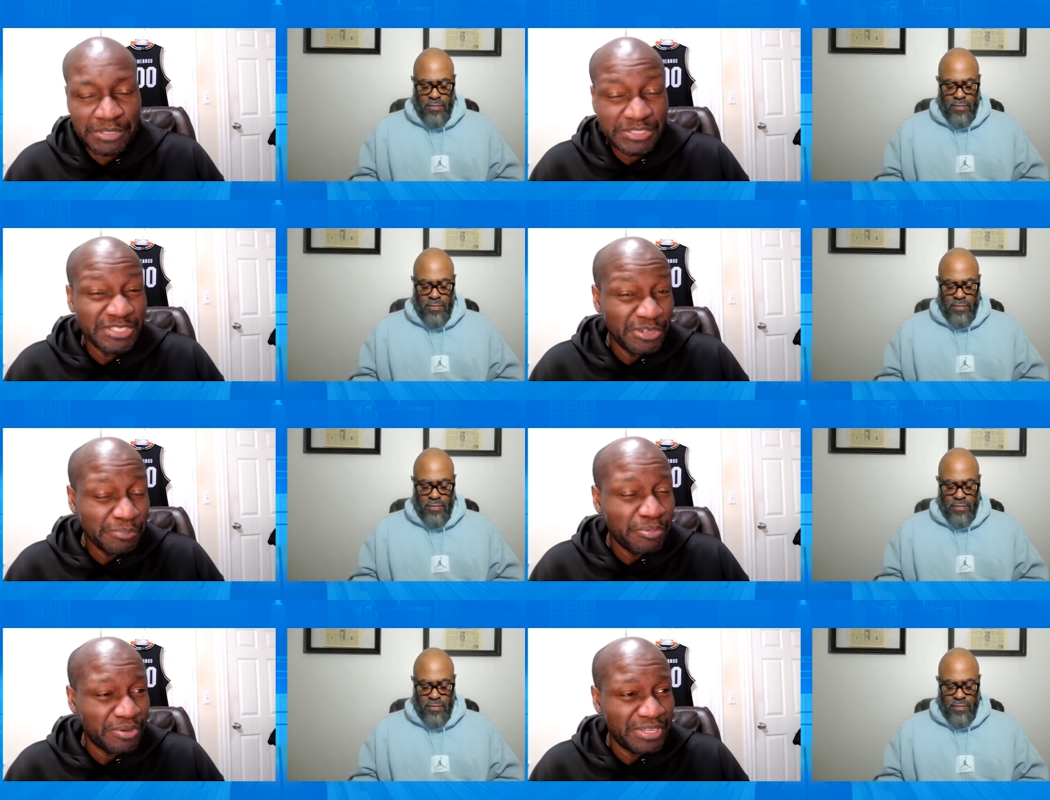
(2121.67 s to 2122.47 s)
Speaker 1: But to your
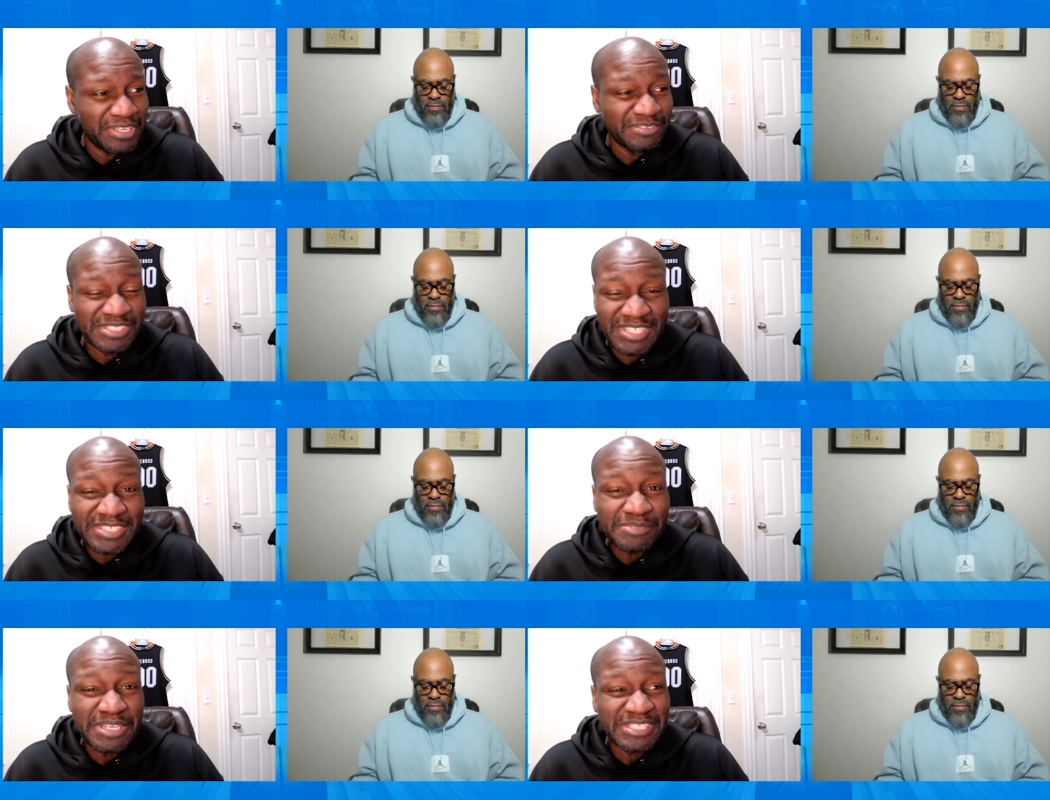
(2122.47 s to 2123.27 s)
point, Keith,
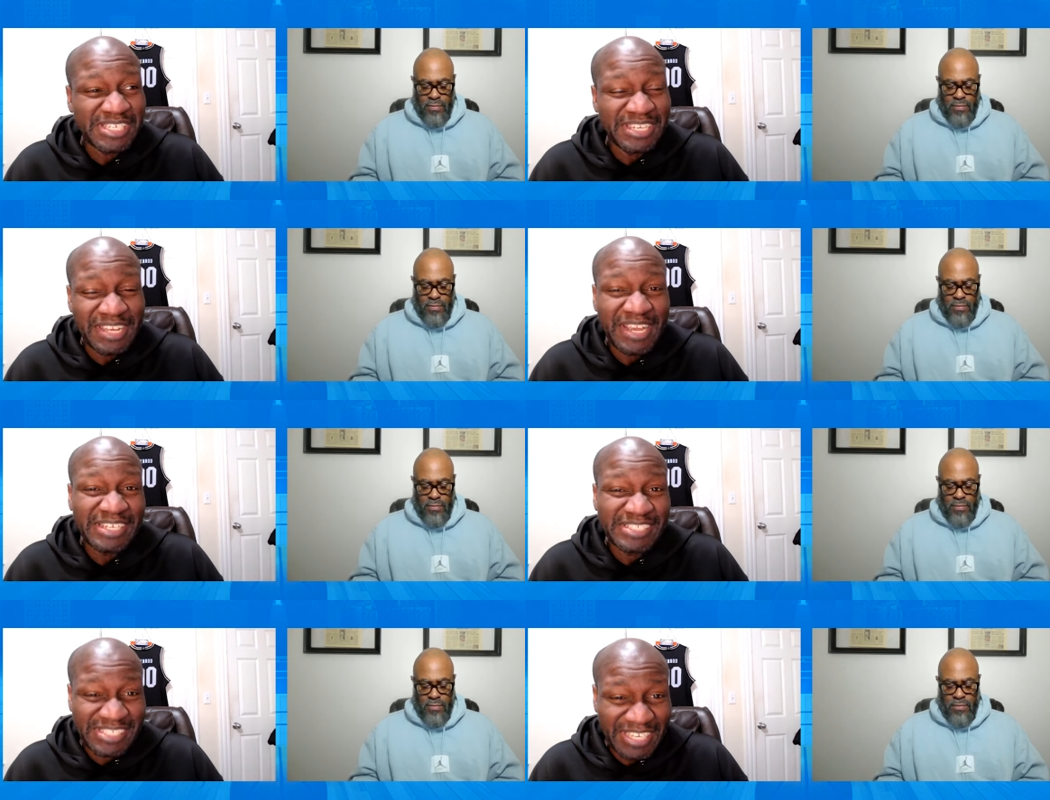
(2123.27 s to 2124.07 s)
six minutes and
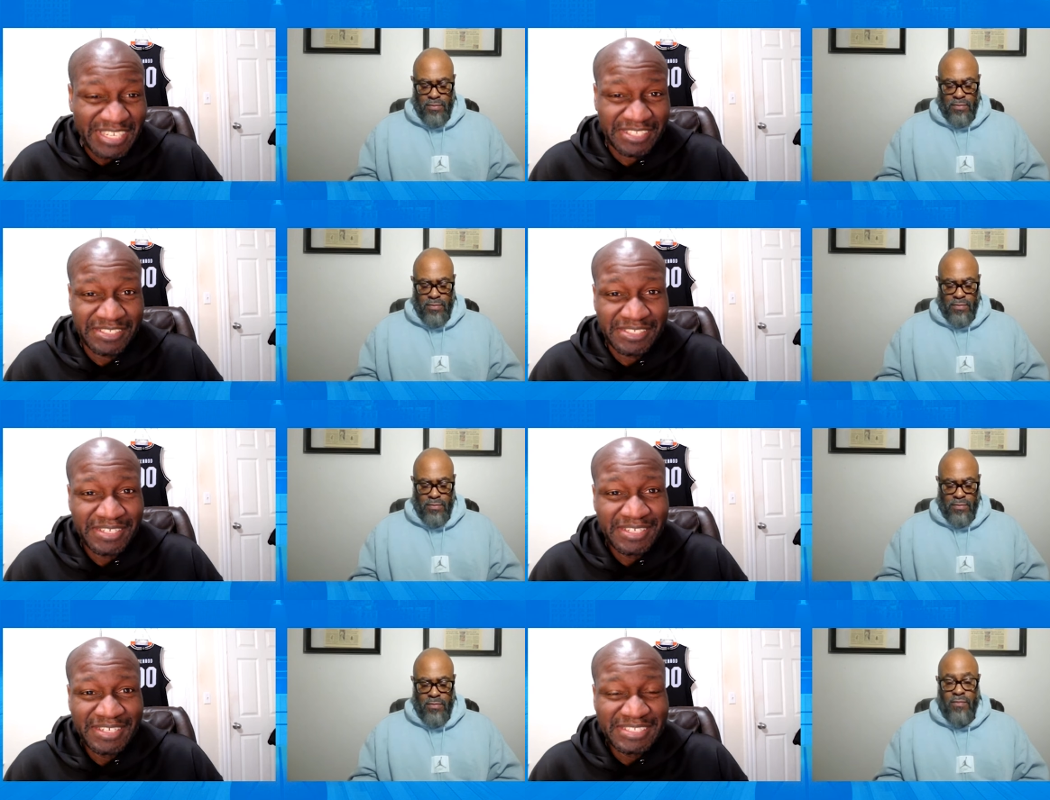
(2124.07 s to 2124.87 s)
nine seconds,
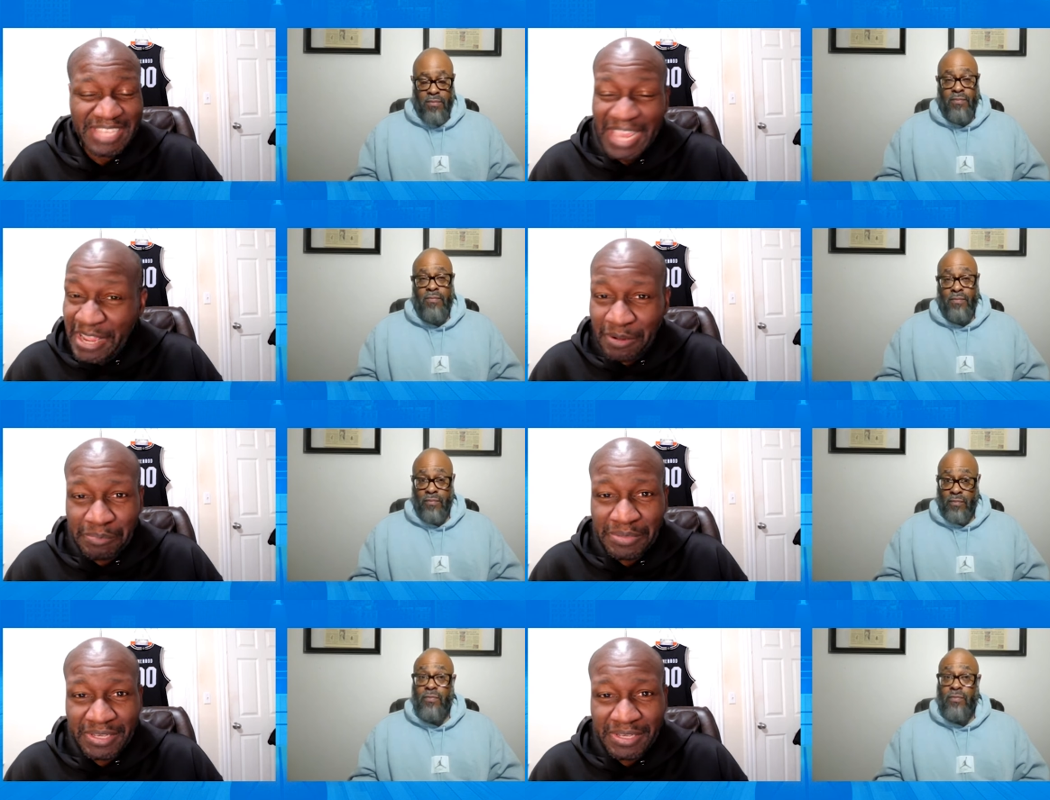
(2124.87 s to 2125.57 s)
damn.